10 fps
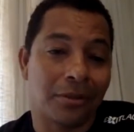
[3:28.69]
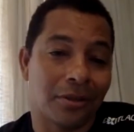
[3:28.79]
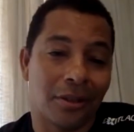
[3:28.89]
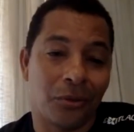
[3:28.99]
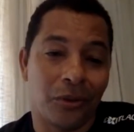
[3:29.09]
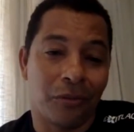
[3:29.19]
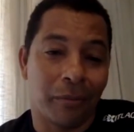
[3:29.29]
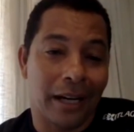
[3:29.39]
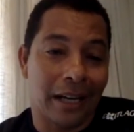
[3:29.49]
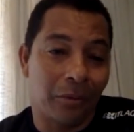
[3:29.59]
you know, with
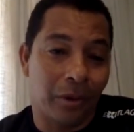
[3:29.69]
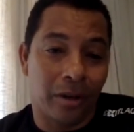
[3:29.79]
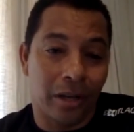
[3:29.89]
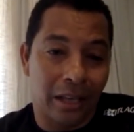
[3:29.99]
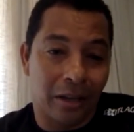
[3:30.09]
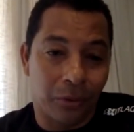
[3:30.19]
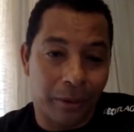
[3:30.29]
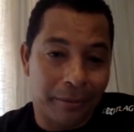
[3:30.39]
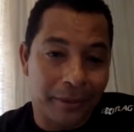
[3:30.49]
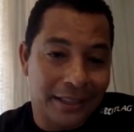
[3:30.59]
my
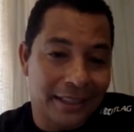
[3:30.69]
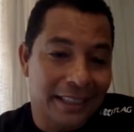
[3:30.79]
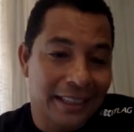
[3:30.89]
equipment,